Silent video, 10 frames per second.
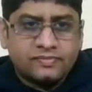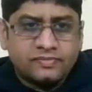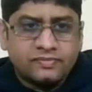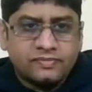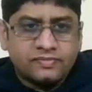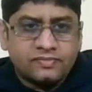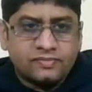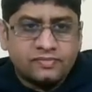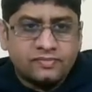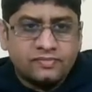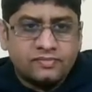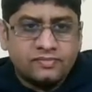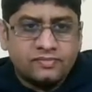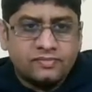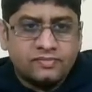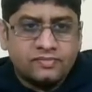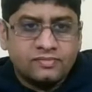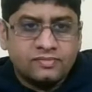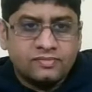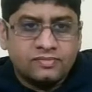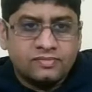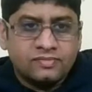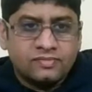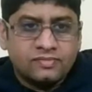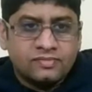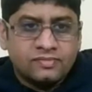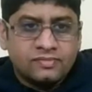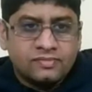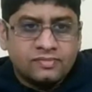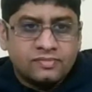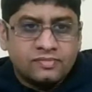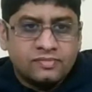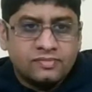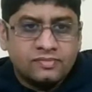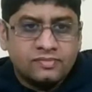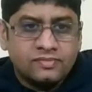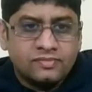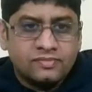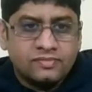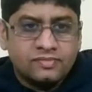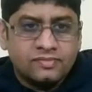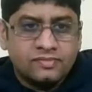(silent)